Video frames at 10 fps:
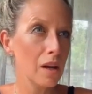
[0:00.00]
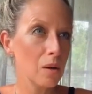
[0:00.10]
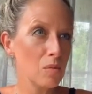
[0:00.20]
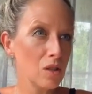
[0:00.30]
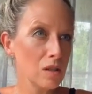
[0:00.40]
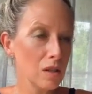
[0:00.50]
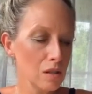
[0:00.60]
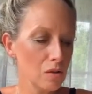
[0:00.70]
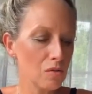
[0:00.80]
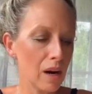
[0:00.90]
And I'm just
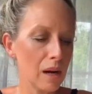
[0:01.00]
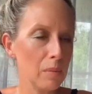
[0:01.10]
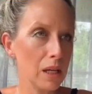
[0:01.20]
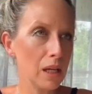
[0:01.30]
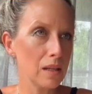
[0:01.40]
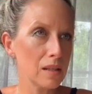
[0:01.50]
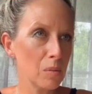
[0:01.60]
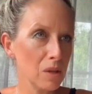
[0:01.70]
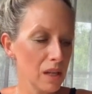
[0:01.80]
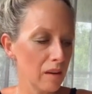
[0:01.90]
going to grab here.
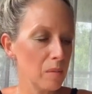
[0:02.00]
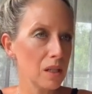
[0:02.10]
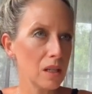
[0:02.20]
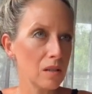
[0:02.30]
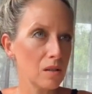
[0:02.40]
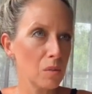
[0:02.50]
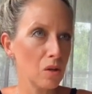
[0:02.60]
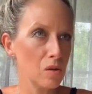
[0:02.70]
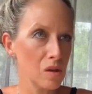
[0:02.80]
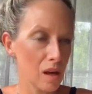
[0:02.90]
Someone gave me a
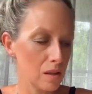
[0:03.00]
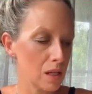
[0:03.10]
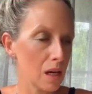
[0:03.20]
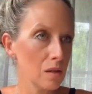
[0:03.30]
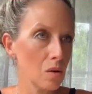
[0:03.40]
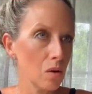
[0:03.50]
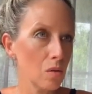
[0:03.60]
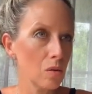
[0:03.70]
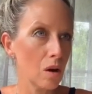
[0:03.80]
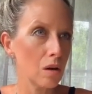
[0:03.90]
testimonial the other day, so I
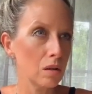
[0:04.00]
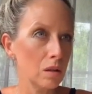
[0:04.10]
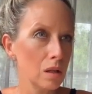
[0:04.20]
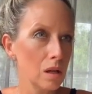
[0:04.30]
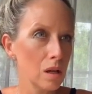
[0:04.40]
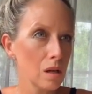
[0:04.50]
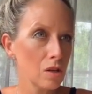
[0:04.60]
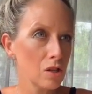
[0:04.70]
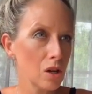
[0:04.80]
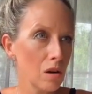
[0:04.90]
thought I'll
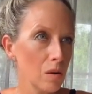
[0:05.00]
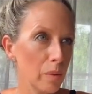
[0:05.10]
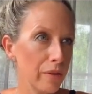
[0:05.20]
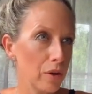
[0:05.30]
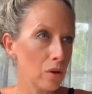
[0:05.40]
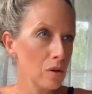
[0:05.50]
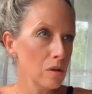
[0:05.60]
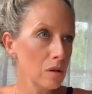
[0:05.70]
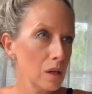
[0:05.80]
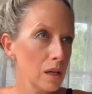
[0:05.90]
share it with
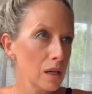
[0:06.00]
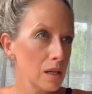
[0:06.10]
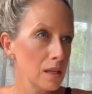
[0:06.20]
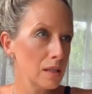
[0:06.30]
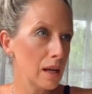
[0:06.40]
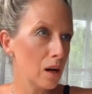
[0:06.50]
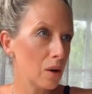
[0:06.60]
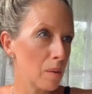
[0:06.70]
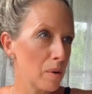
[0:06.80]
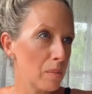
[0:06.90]
you. It is
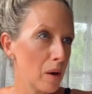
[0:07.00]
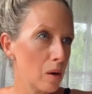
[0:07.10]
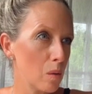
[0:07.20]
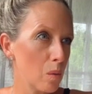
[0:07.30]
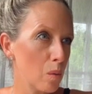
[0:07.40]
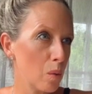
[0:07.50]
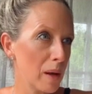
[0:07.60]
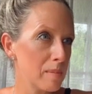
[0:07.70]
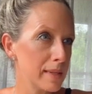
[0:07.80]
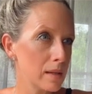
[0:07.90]
now up on my
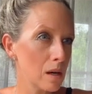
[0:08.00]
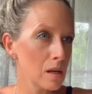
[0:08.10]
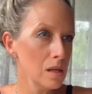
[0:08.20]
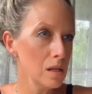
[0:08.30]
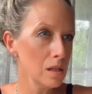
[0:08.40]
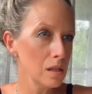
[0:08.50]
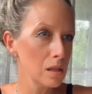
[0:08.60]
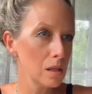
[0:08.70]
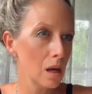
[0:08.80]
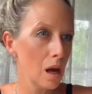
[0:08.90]

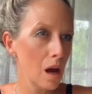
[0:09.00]
website.